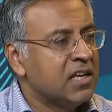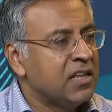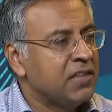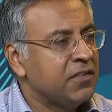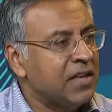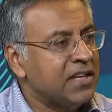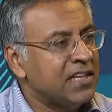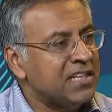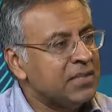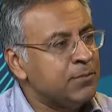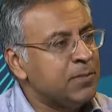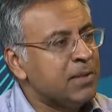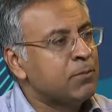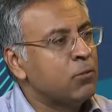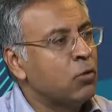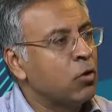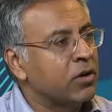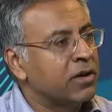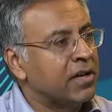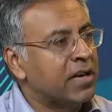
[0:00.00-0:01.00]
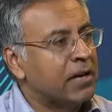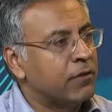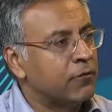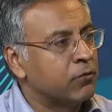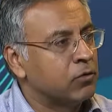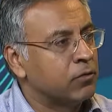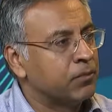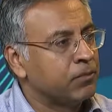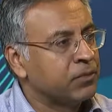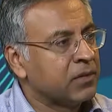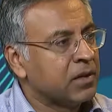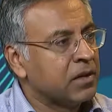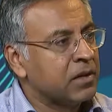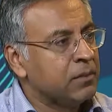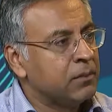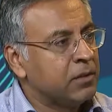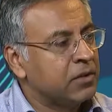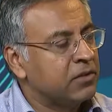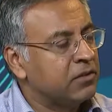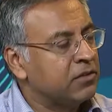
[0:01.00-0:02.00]
They need to be more careful,
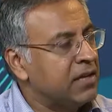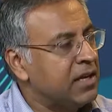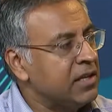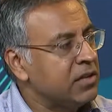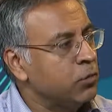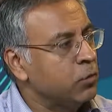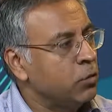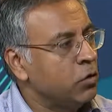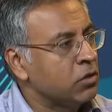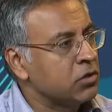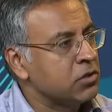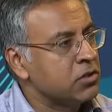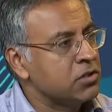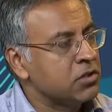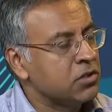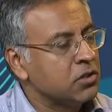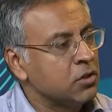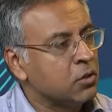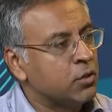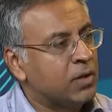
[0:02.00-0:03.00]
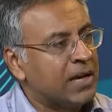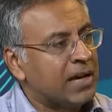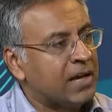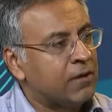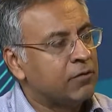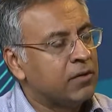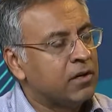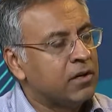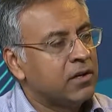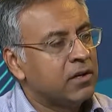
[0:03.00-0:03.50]
because they're the ones who have,